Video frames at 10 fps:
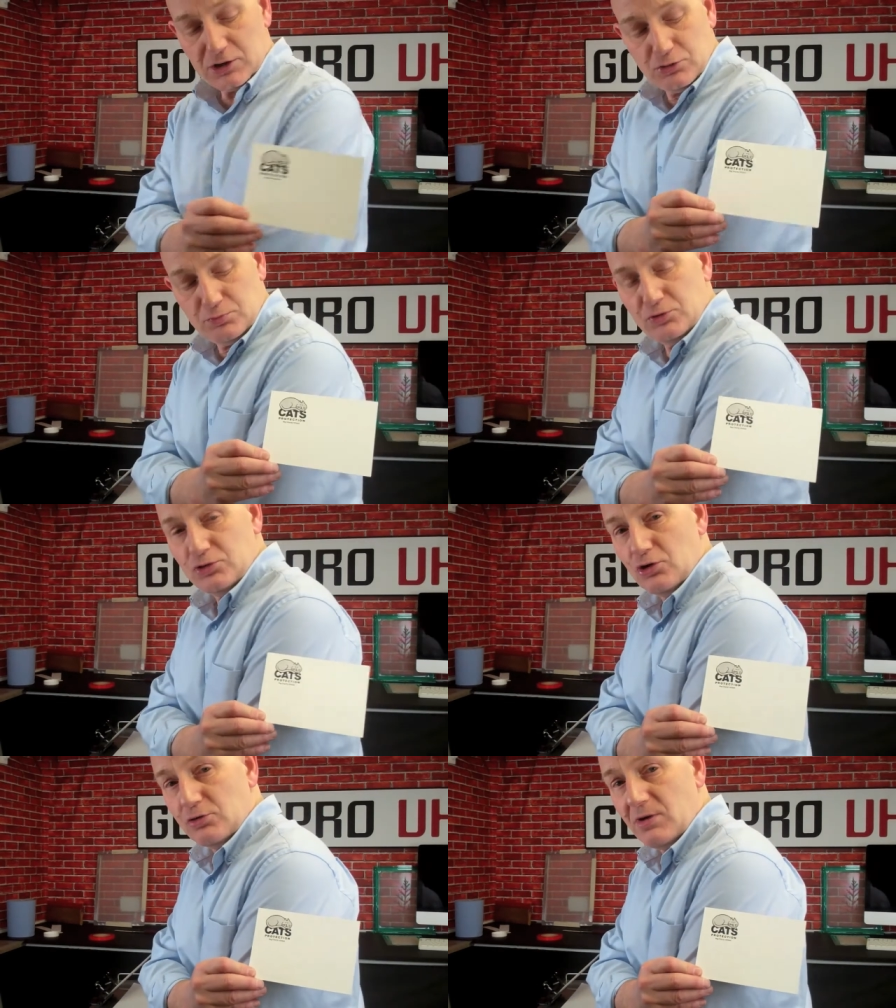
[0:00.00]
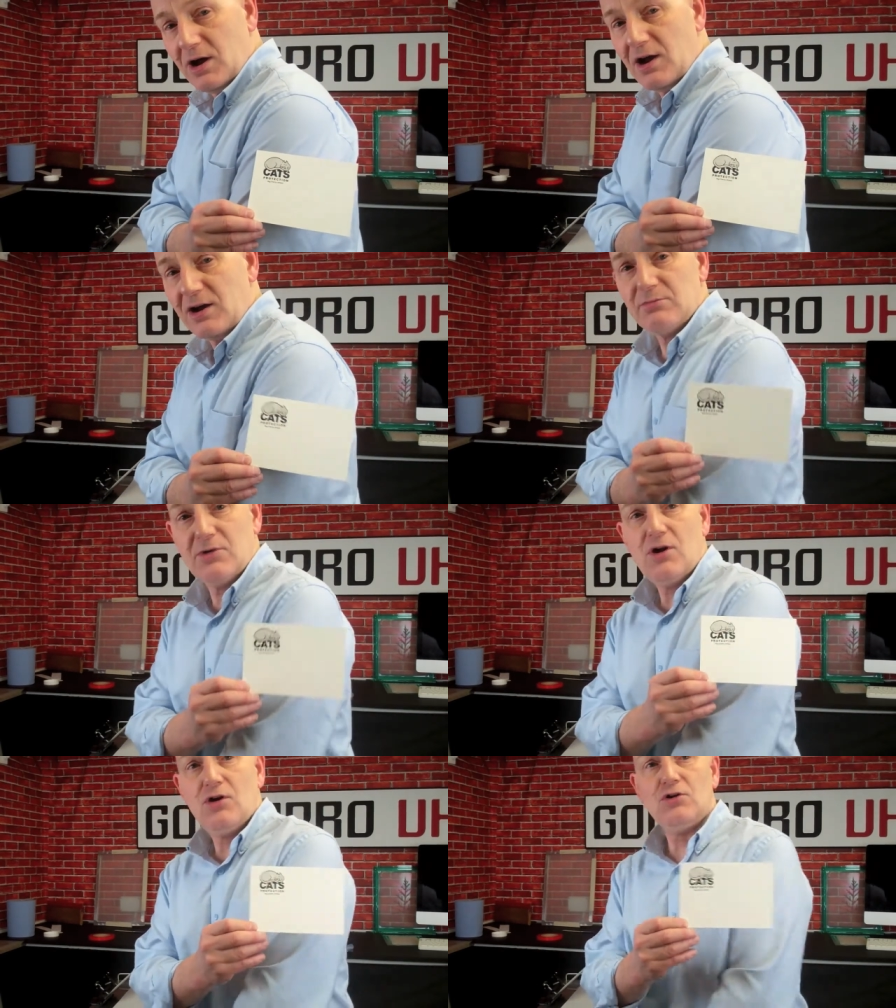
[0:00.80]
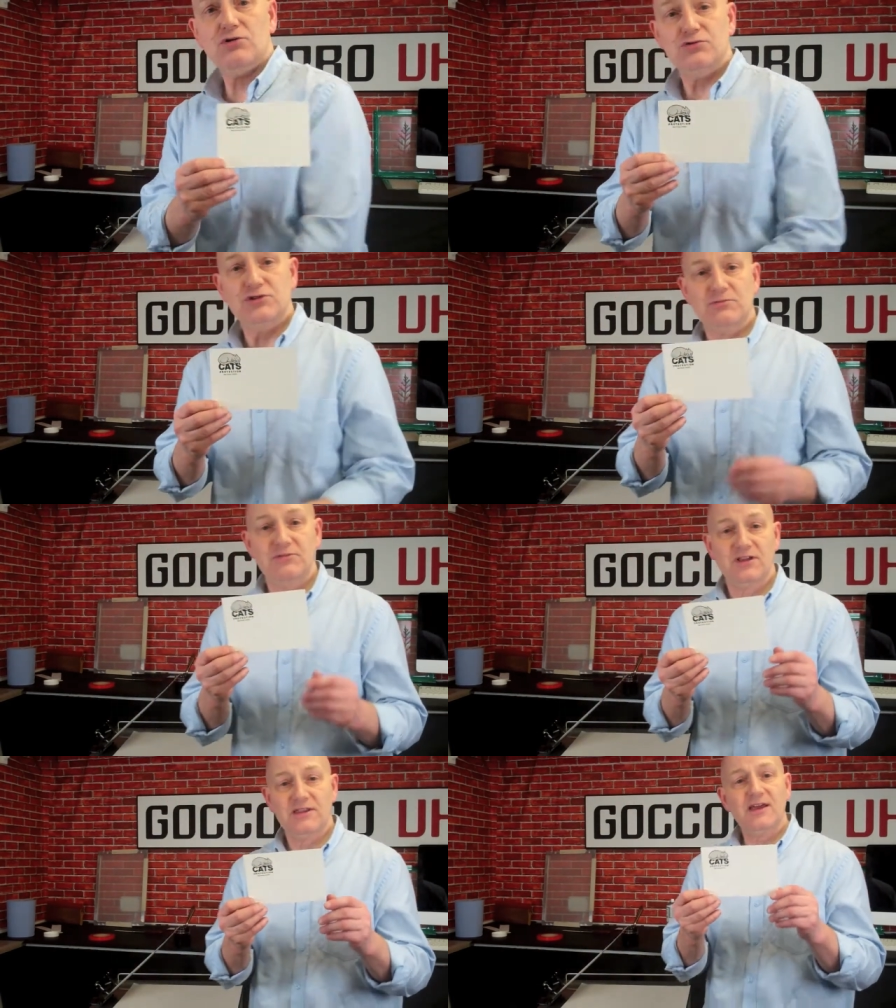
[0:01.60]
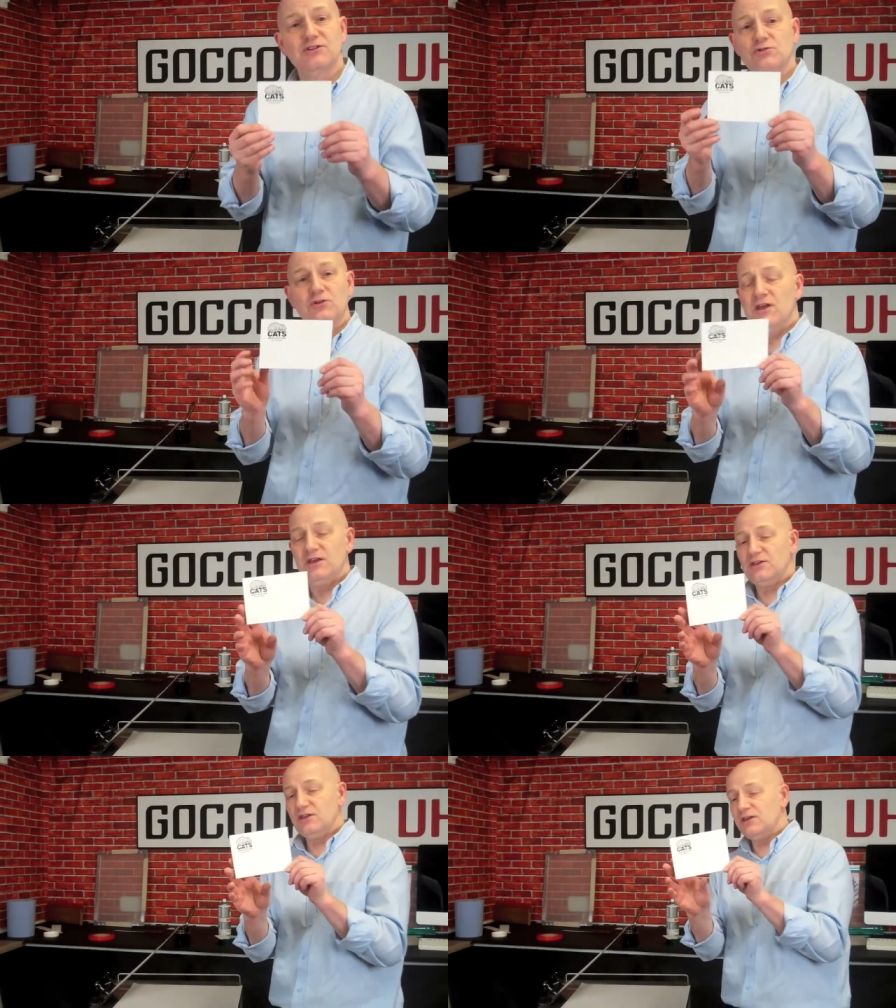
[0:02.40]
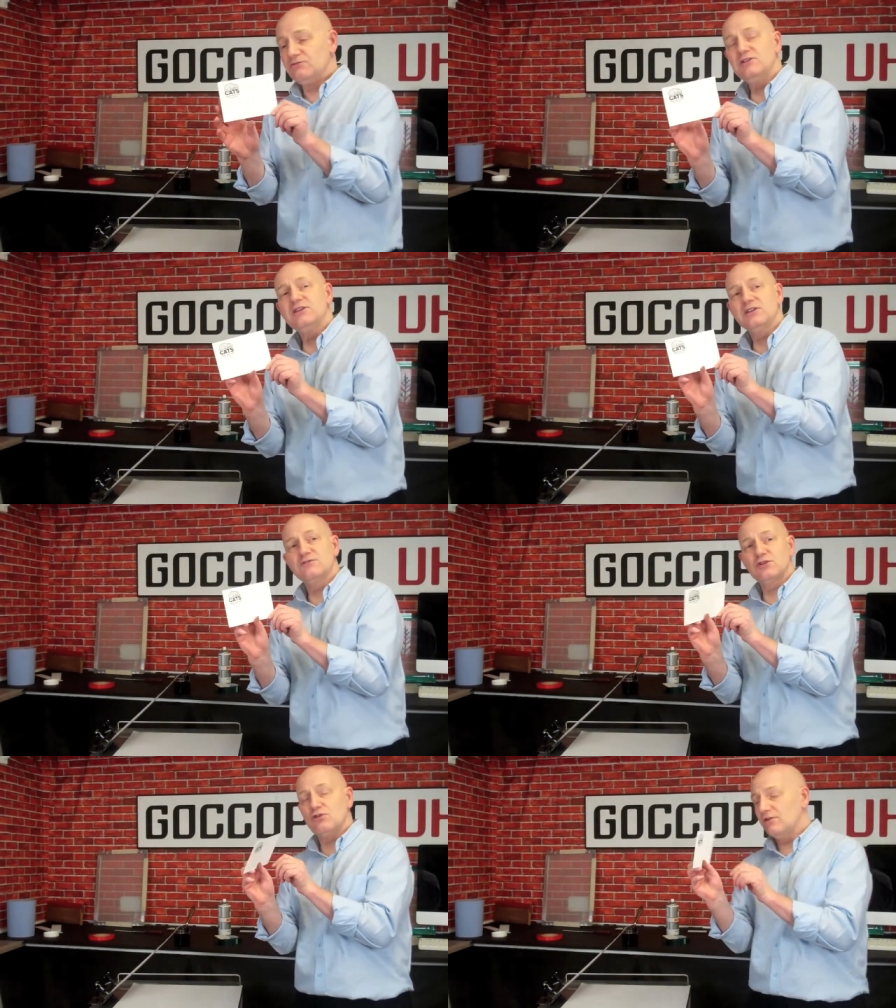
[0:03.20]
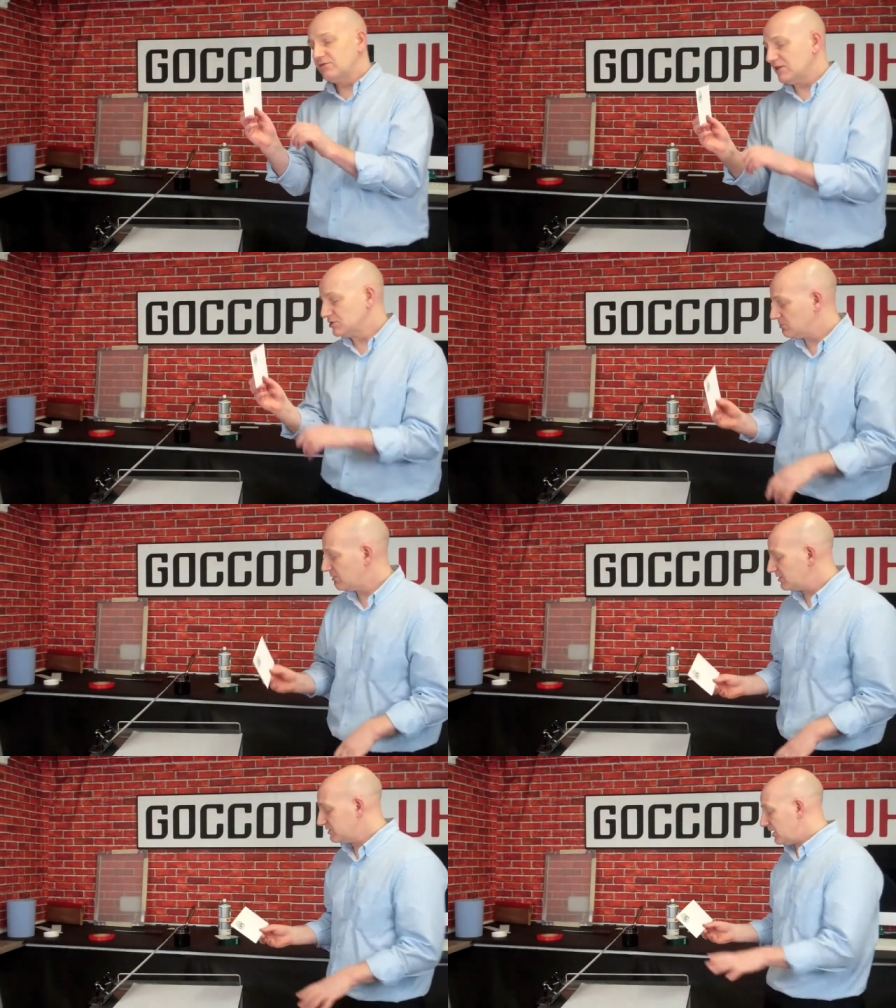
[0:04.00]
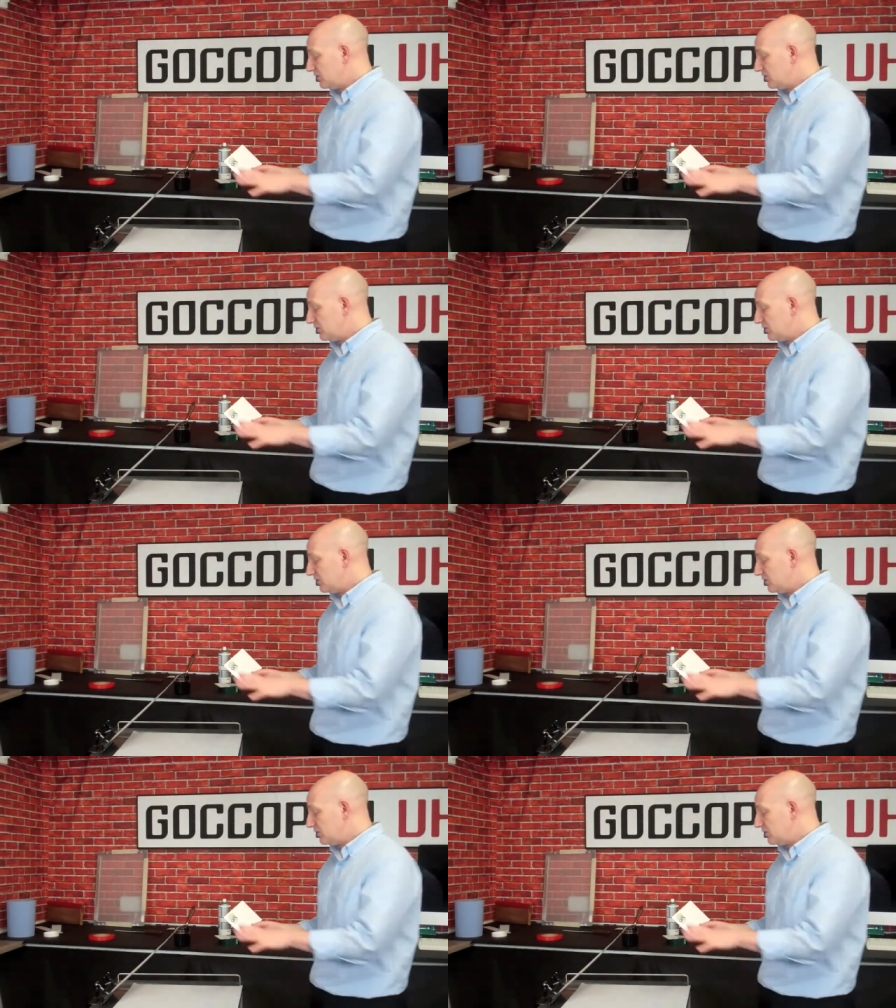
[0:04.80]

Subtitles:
I could put it on my arm, or do something like that. So it really gives a lot of flexibility.